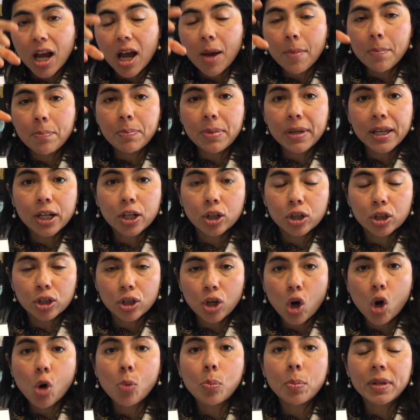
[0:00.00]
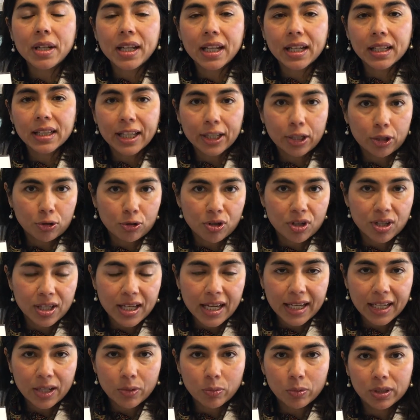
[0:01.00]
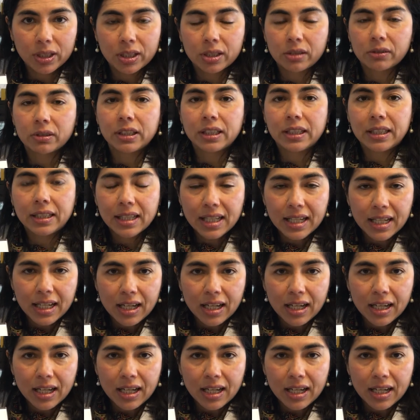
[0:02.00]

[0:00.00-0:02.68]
a bigger opening, like your sink. We'll literally